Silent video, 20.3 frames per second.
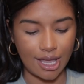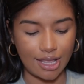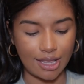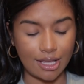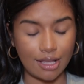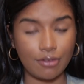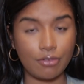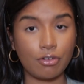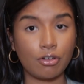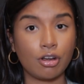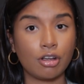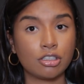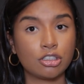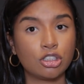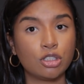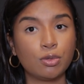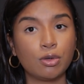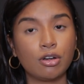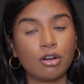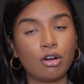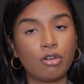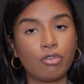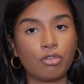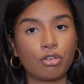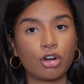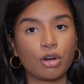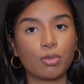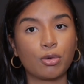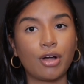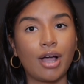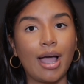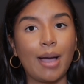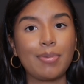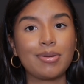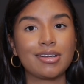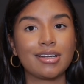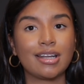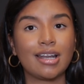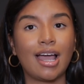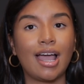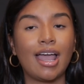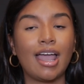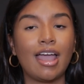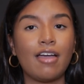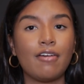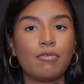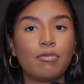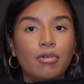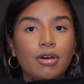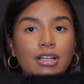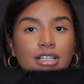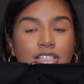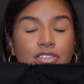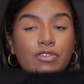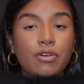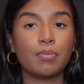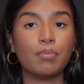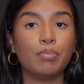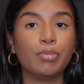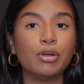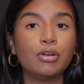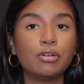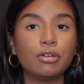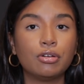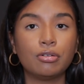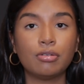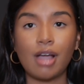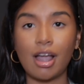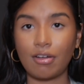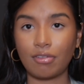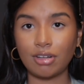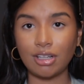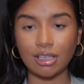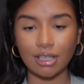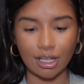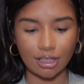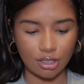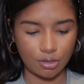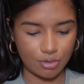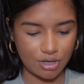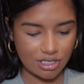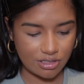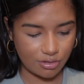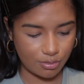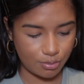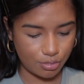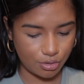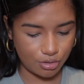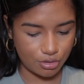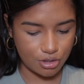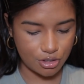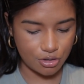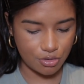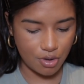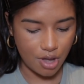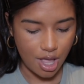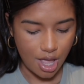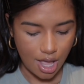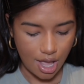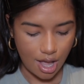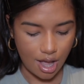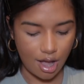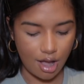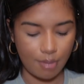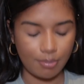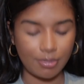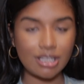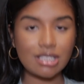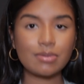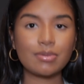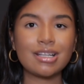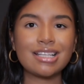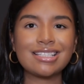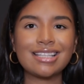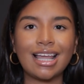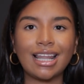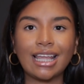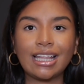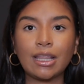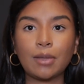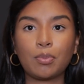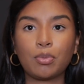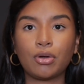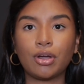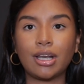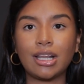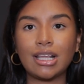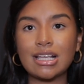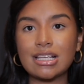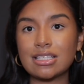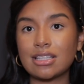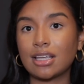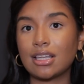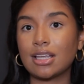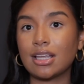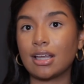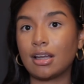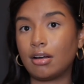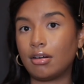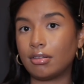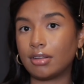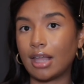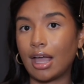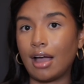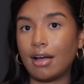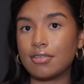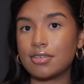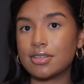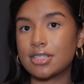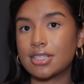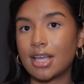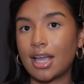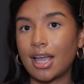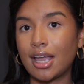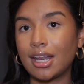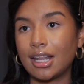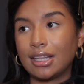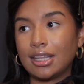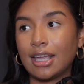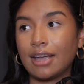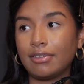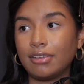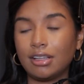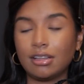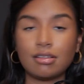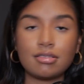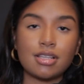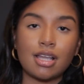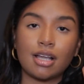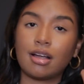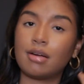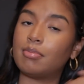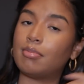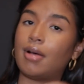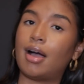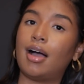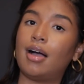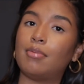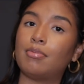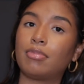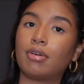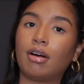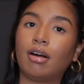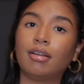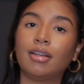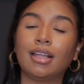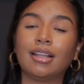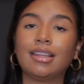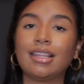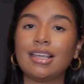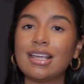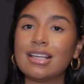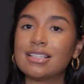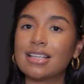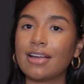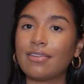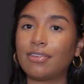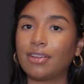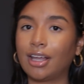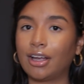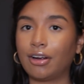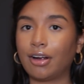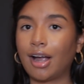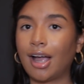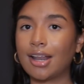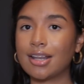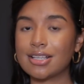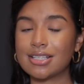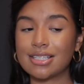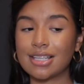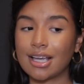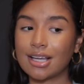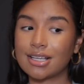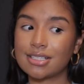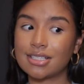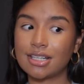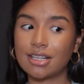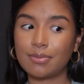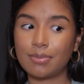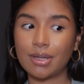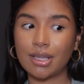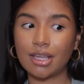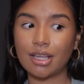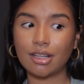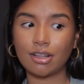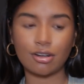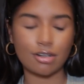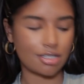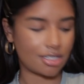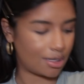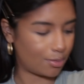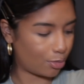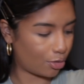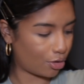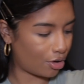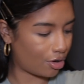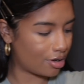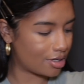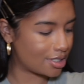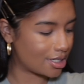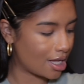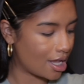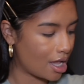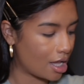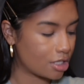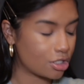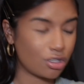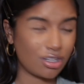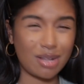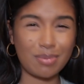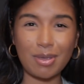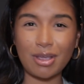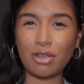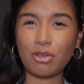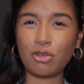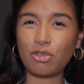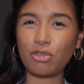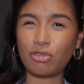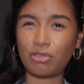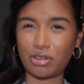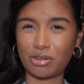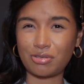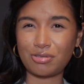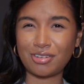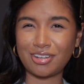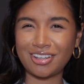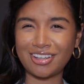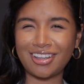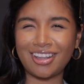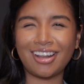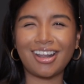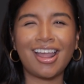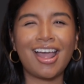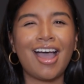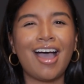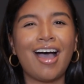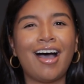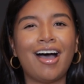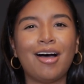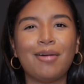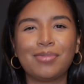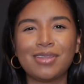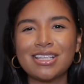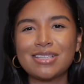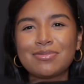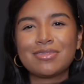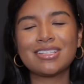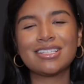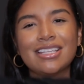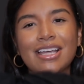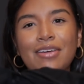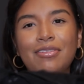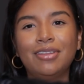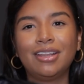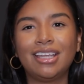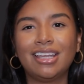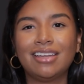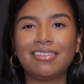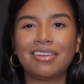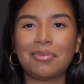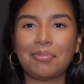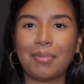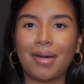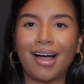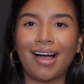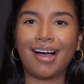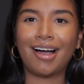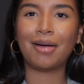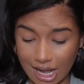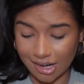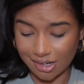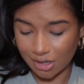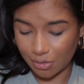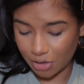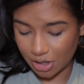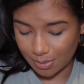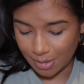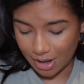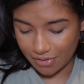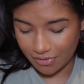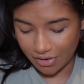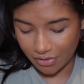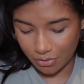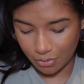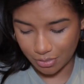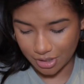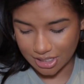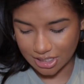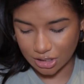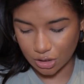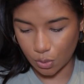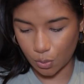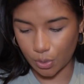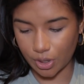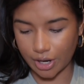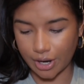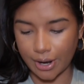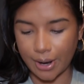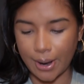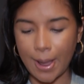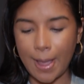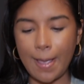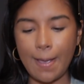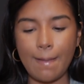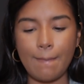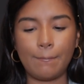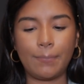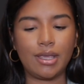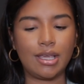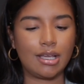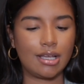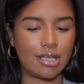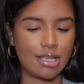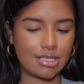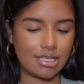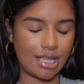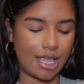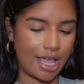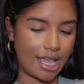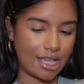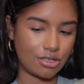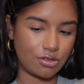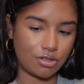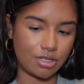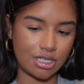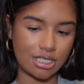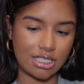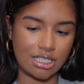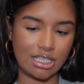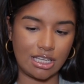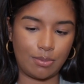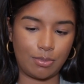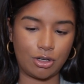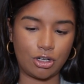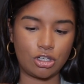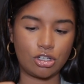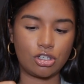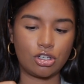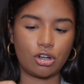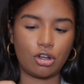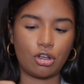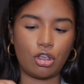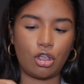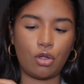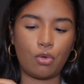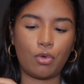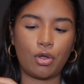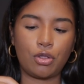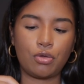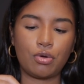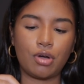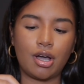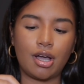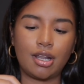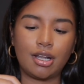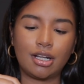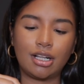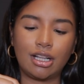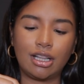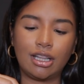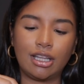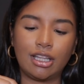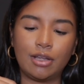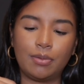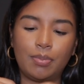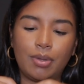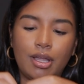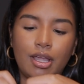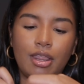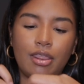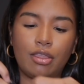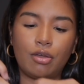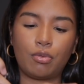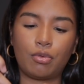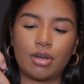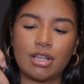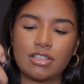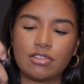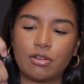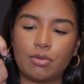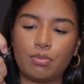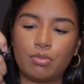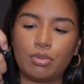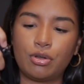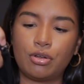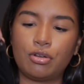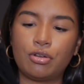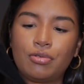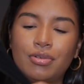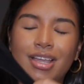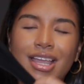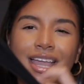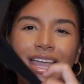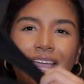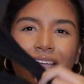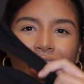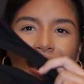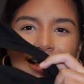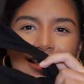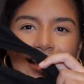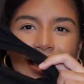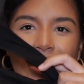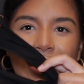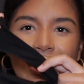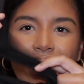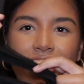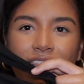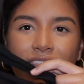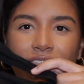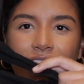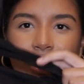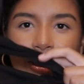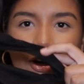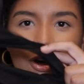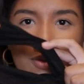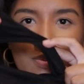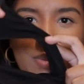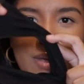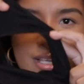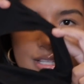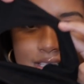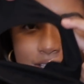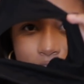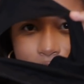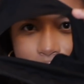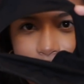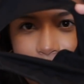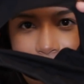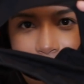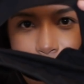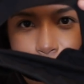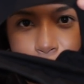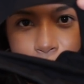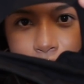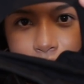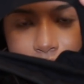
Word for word: then for a super affordable option, I have ones from Boohoo. I really like the ones from Boohoo. Um, this one is not like the prettiest like on the outside. It definitely looks like a mom bra. Like these I feel like are kind of sexy to be nursing bras. So they make you feel good. Um, this one's definitely giving mom. She's one of my favorite ones to wear because as you can see, I'm going to show you when you unclip the ones from Boohoo, it's like a thicker piece of fabric